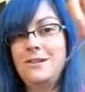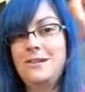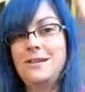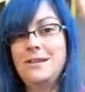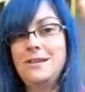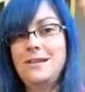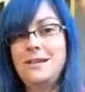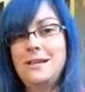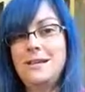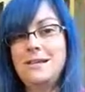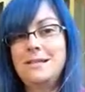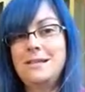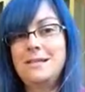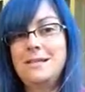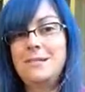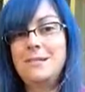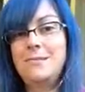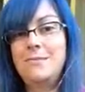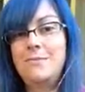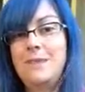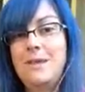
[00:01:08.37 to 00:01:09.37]
This last
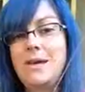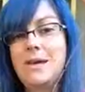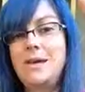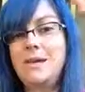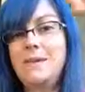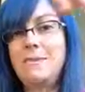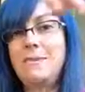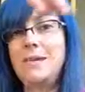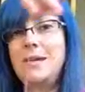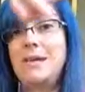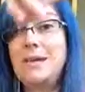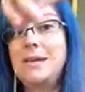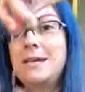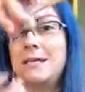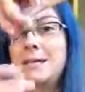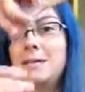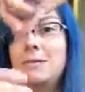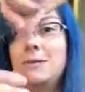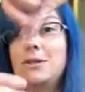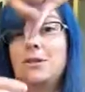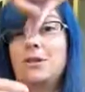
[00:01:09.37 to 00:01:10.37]
little bit because
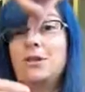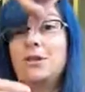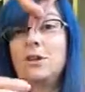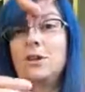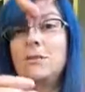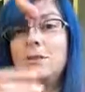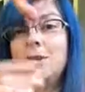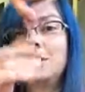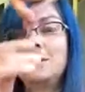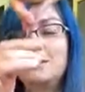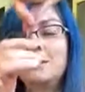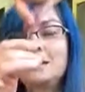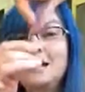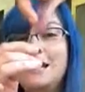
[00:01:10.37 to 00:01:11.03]
I want to show you what it